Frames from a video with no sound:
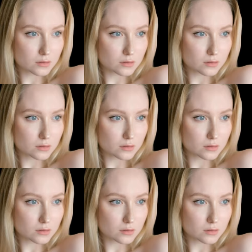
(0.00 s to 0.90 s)

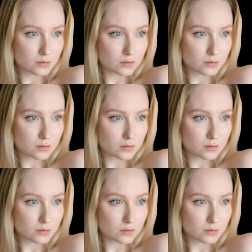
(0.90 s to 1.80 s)

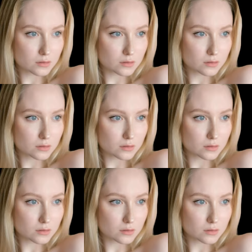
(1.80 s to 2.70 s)

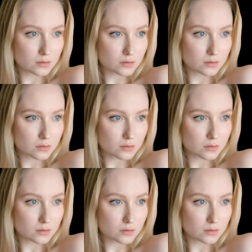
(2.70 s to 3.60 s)

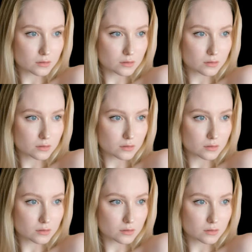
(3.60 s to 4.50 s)

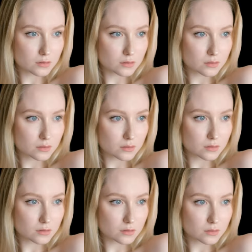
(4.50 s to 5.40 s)

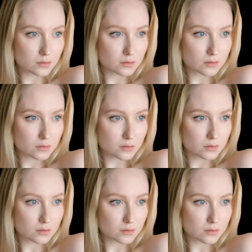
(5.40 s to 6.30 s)

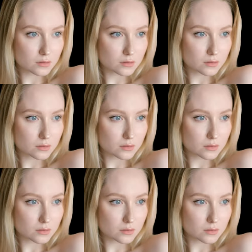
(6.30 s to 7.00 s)
This is a still picture; no speech is visible.